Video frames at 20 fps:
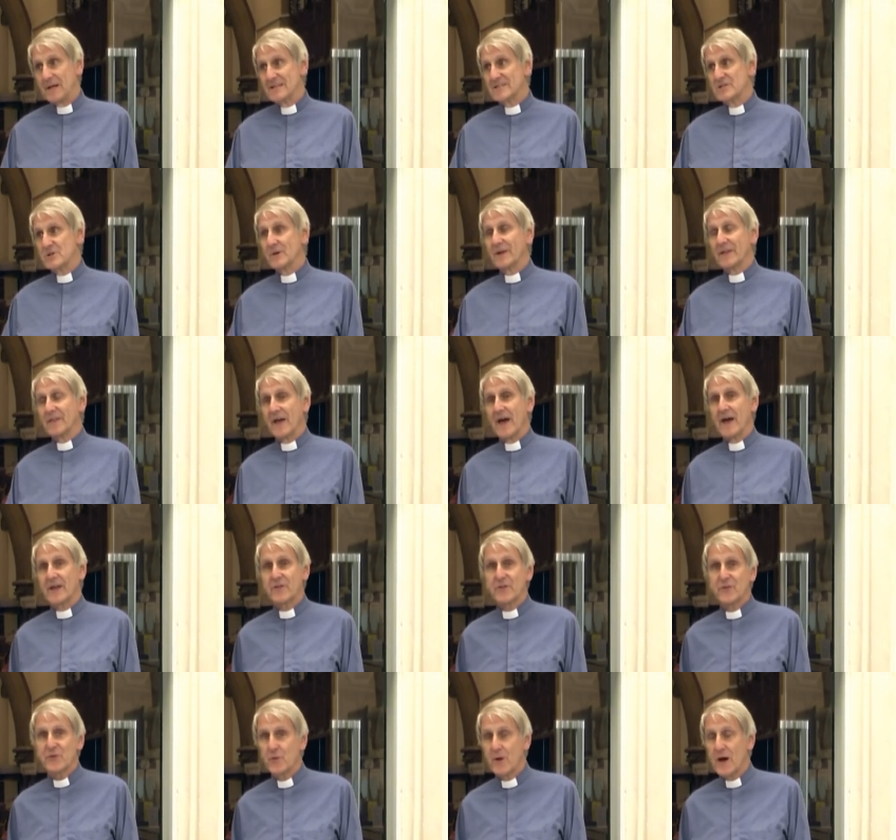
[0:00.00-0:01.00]
doing that
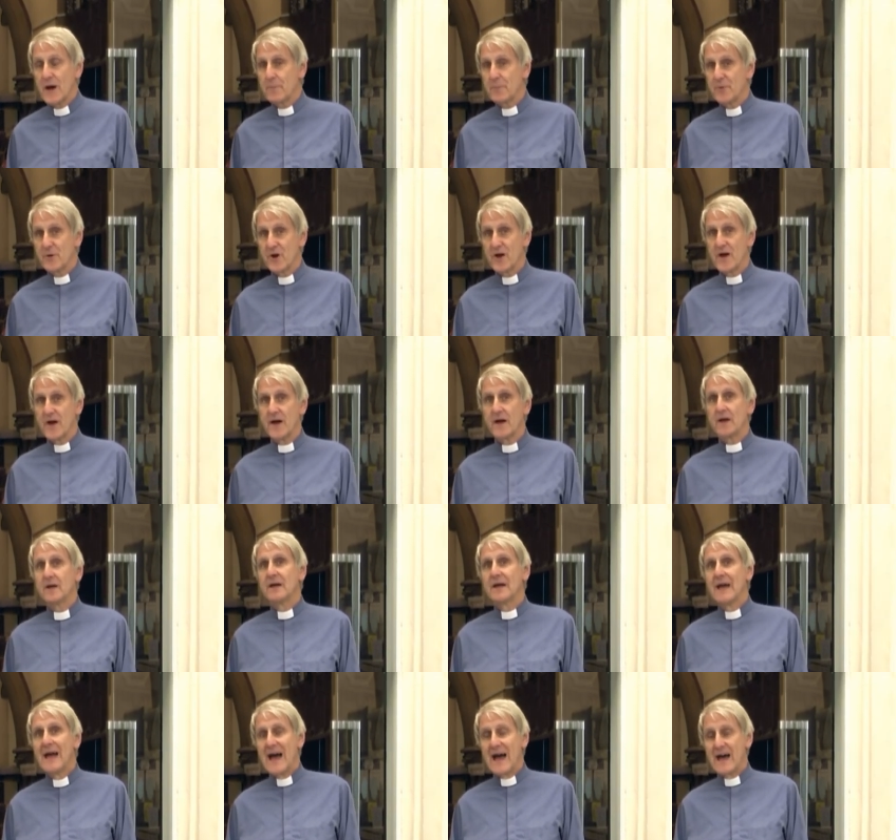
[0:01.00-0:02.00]
through our prayer
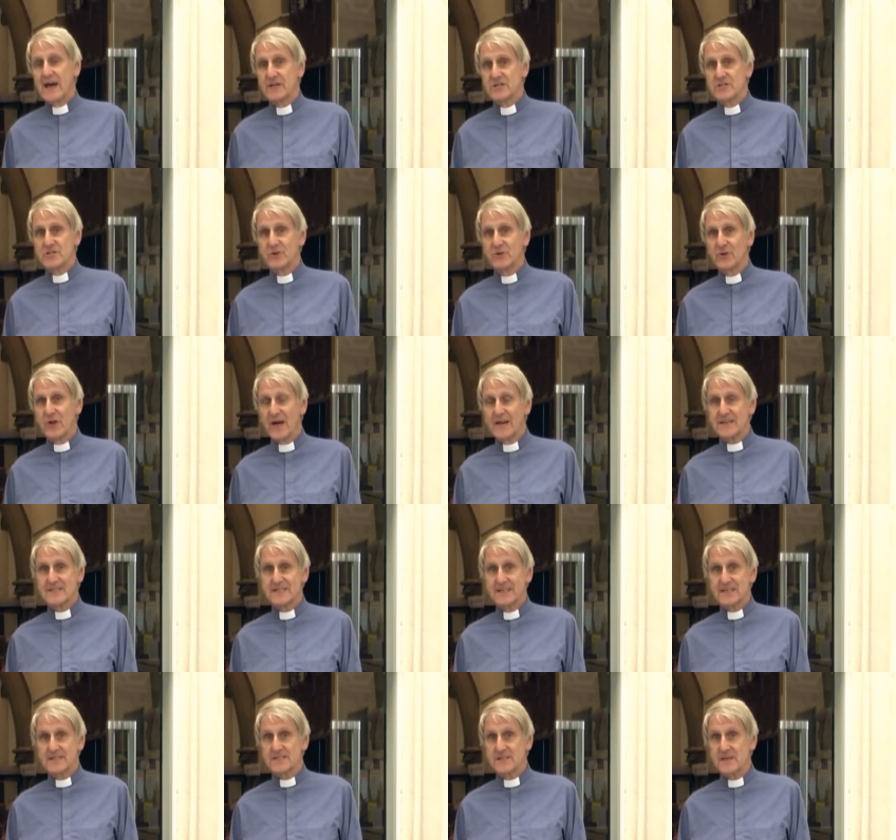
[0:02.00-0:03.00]
and
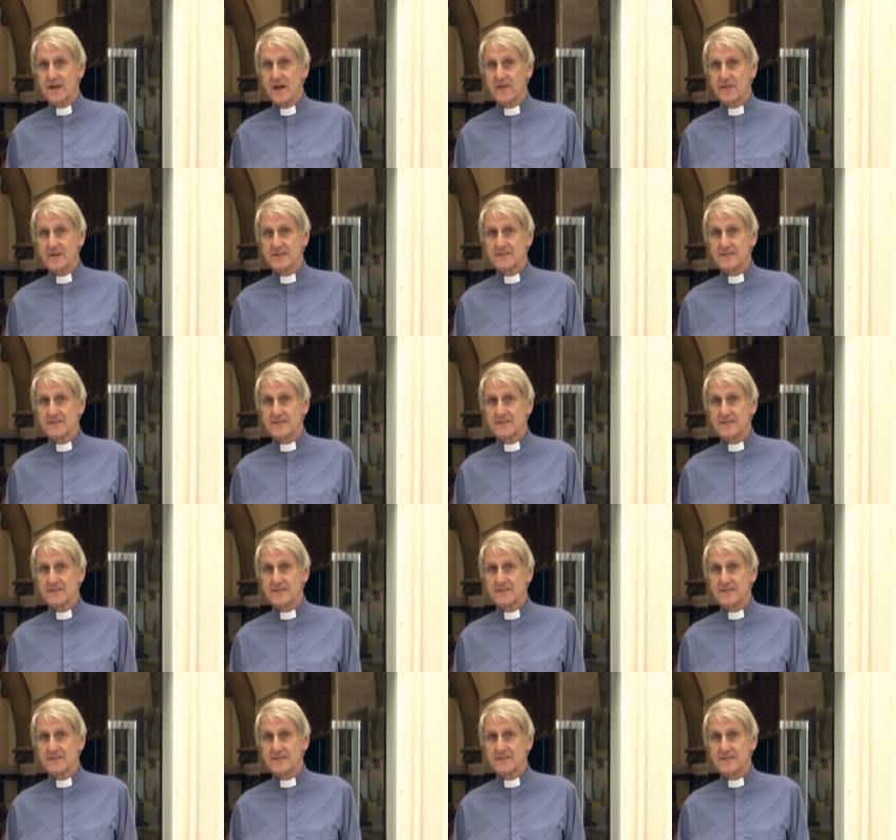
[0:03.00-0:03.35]
uniting together.